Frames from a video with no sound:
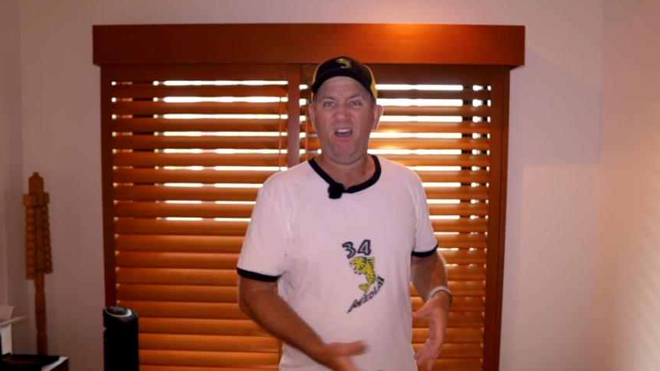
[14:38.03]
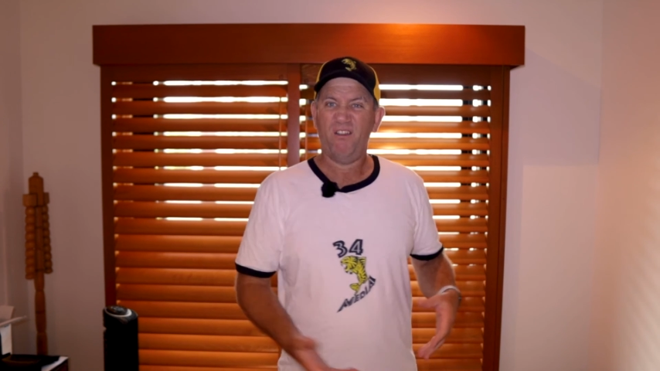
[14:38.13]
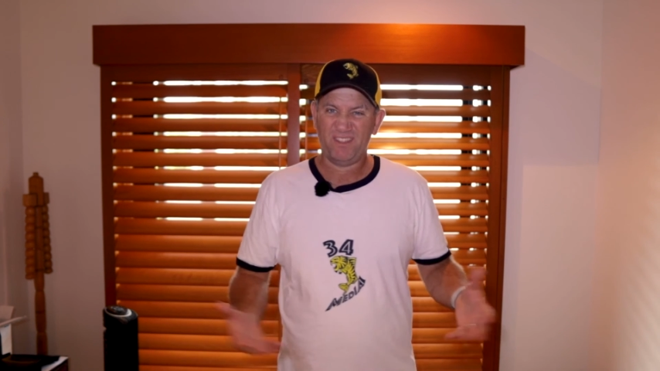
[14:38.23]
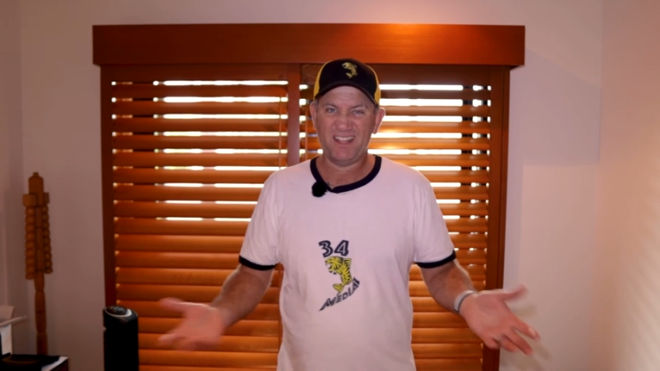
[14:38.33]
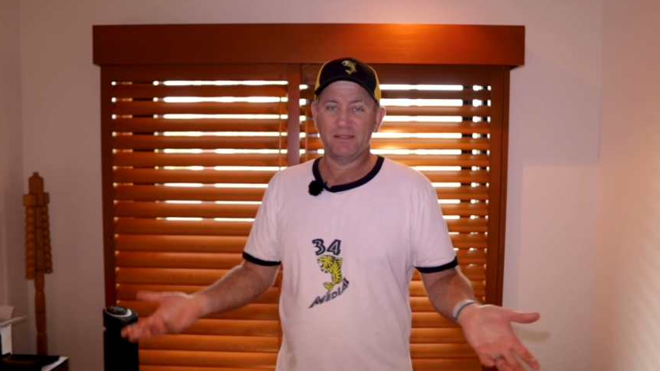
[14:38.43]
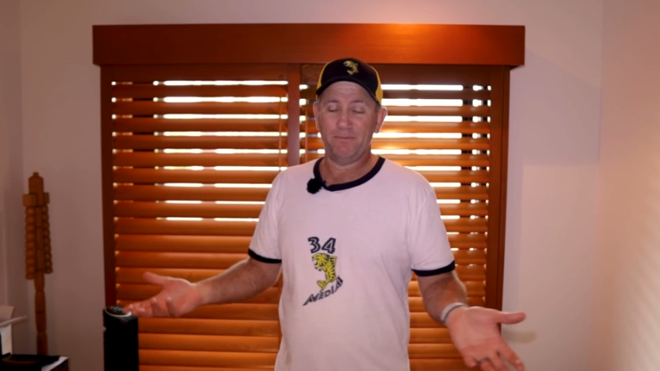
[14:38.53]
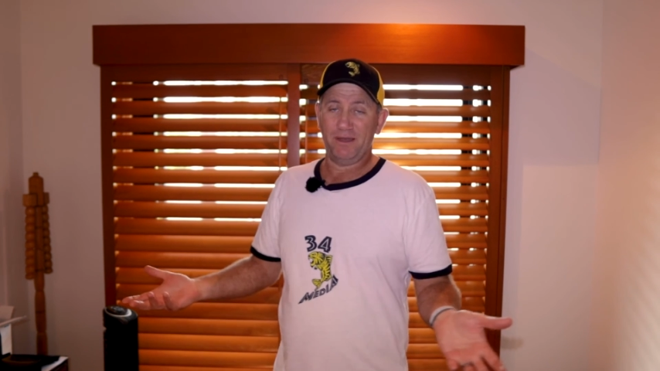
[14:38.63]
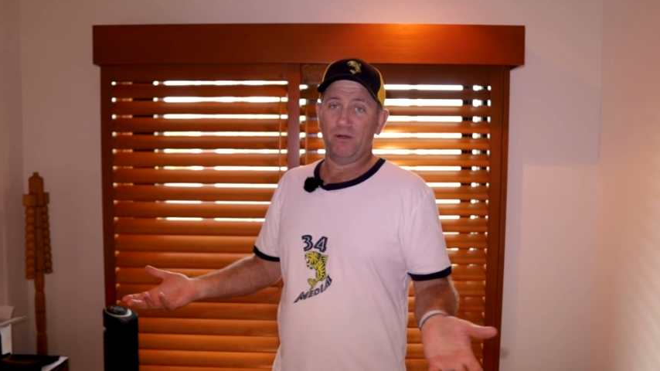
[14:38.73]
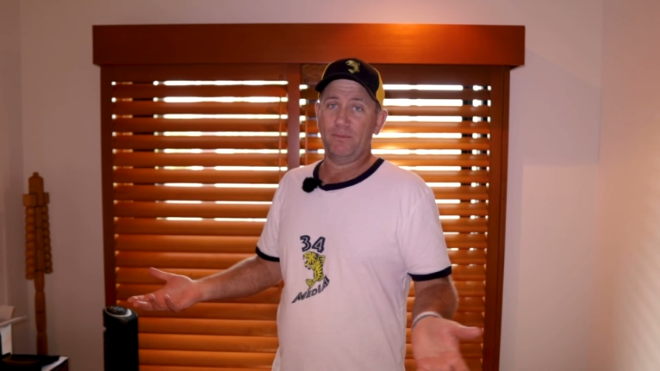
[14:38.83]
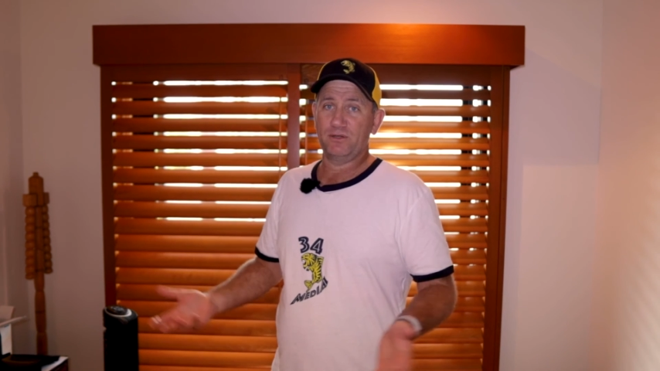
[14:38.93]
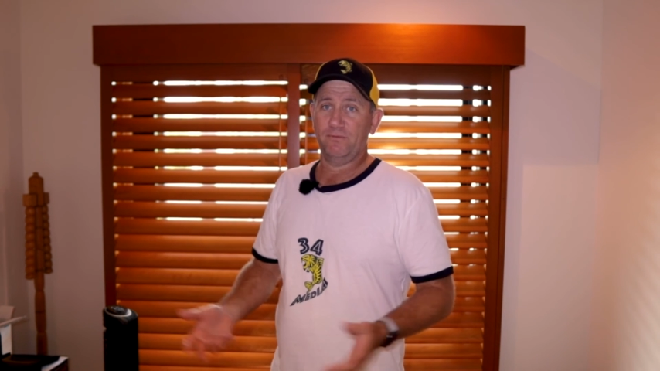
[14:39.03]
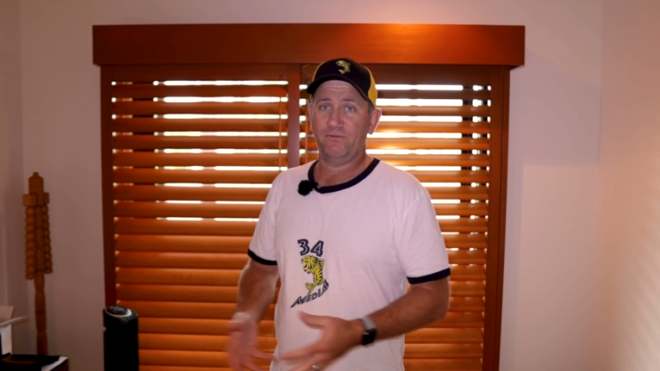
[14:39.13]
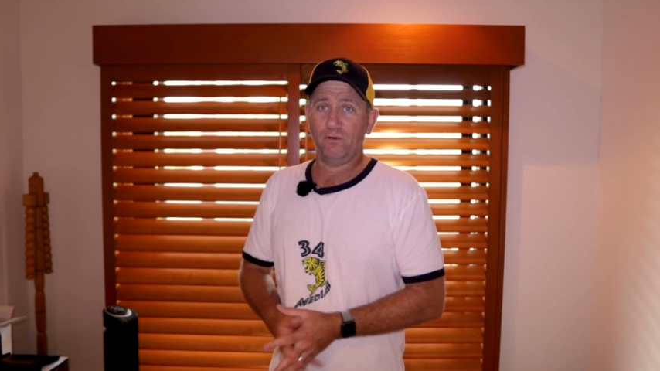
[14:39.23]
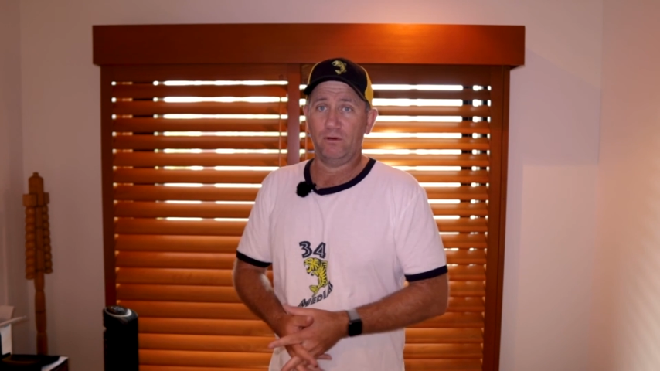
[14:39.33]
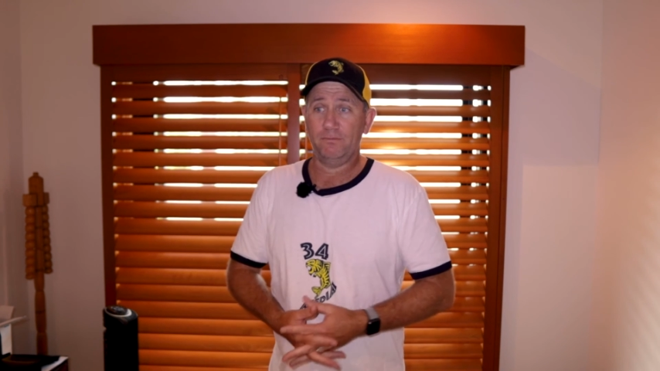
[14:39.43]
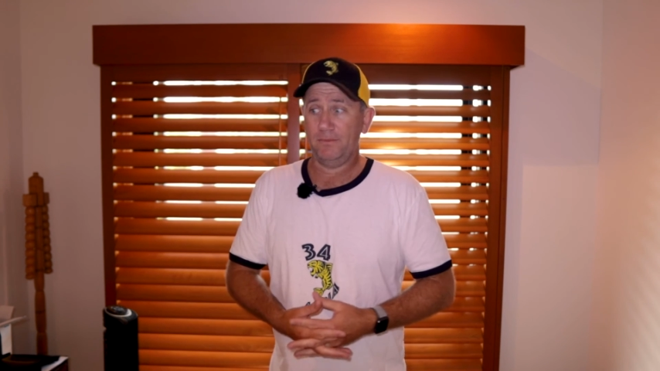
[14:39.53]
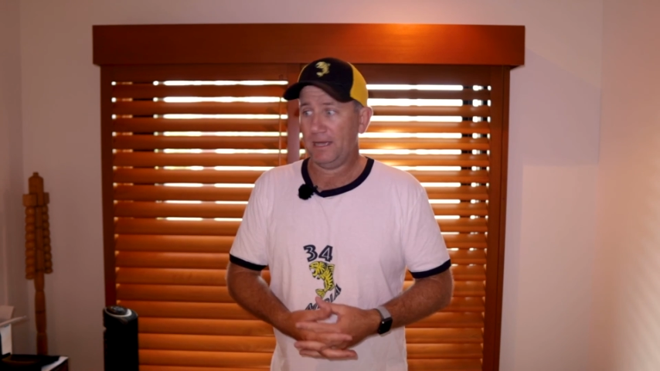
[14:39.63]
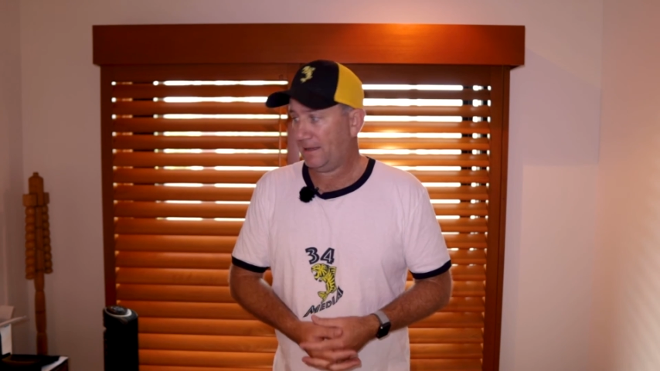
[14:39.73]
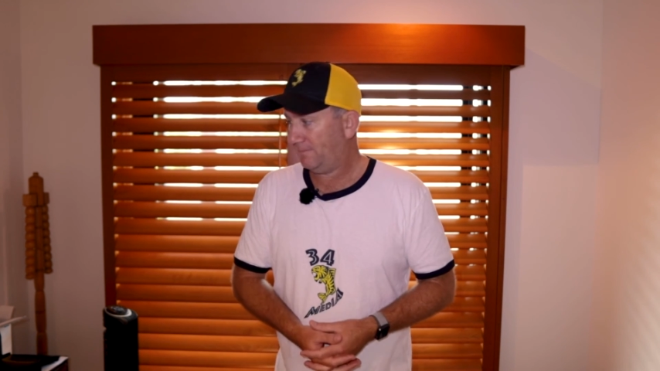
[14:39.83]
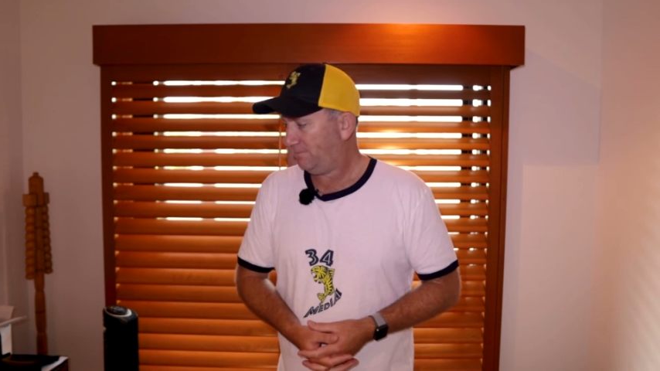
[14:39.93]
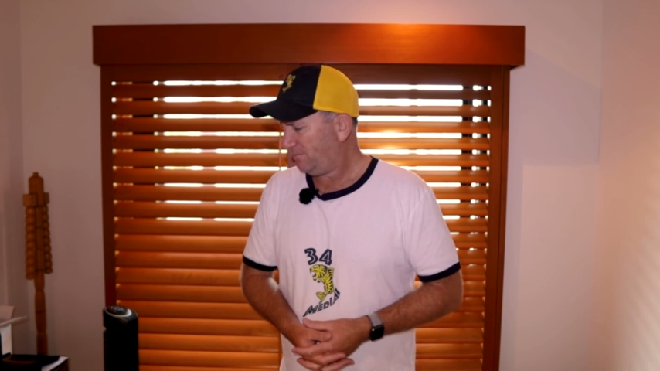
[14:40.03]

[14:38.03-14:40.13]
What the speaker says: I think that's a better option for them.